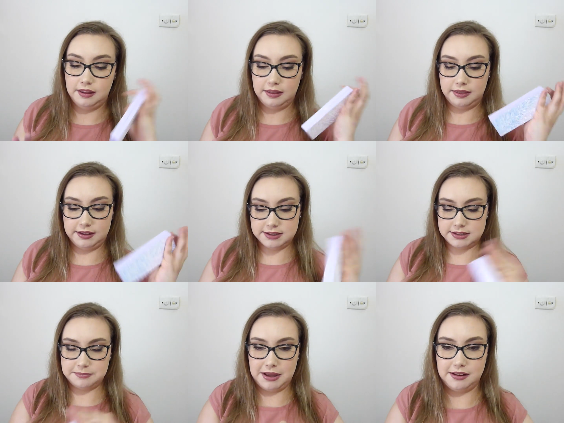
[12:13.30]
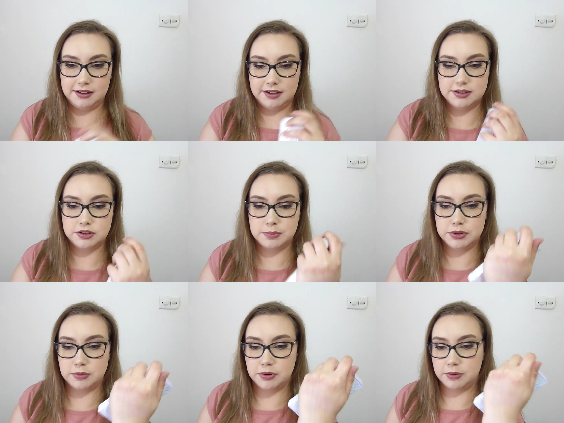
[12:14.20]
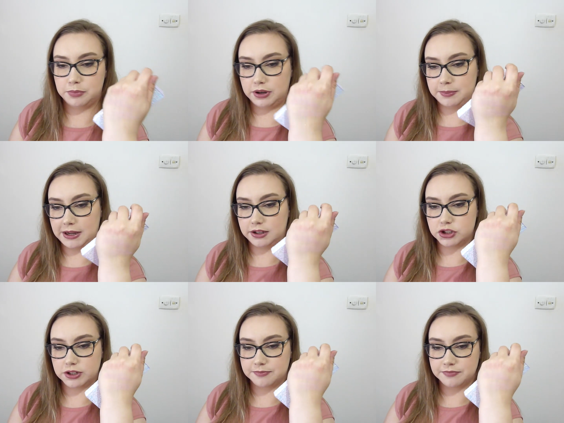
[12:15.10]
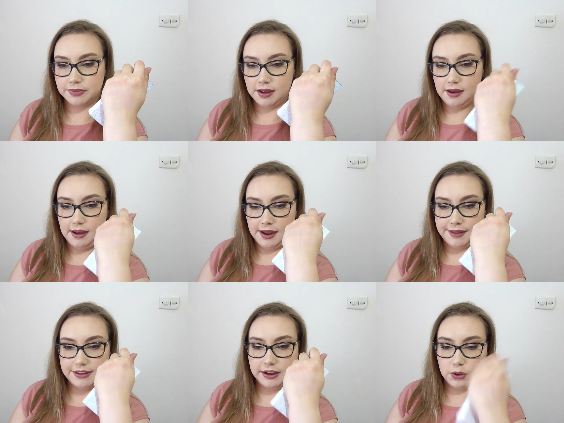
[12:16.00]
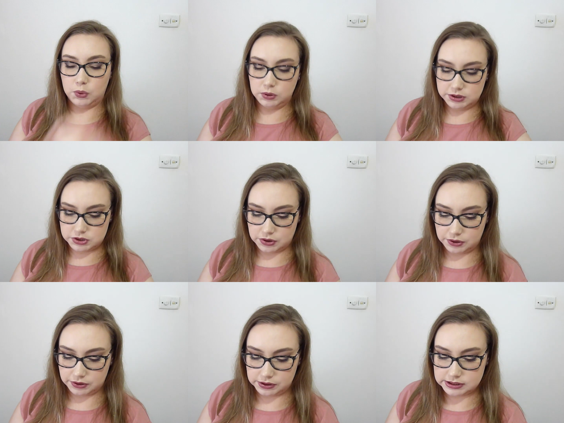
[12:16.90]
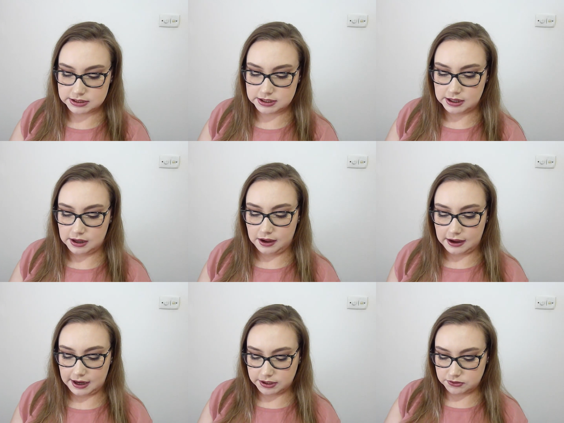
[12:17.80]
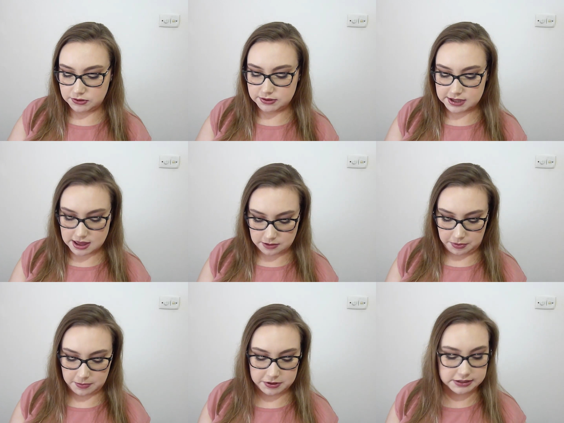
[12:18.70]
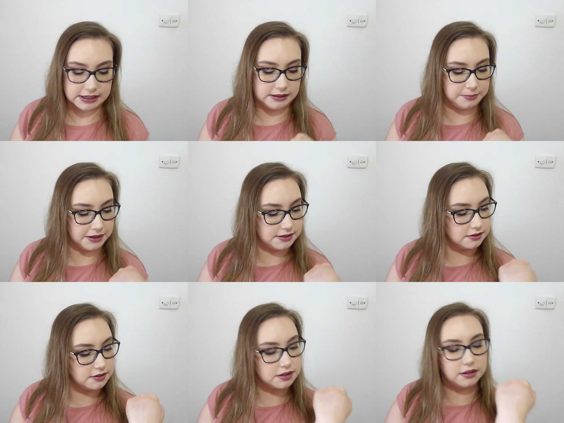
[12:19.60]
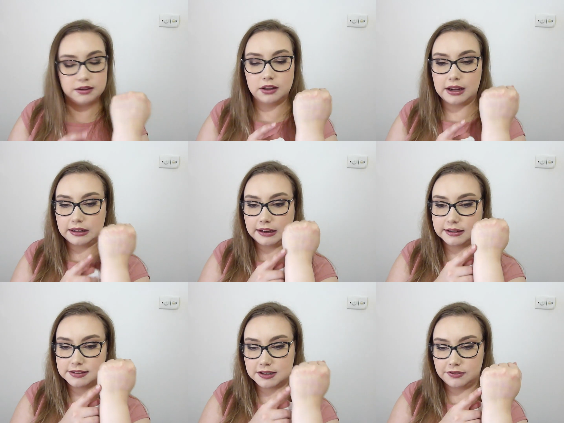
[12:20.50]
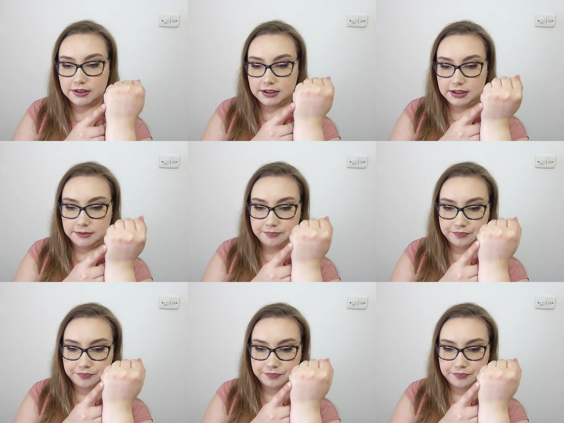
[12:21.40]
This palette has super duper pretty packaging. And they're cooler tones. I'd use Heather Pop on a daily basis. Lilac is definitely,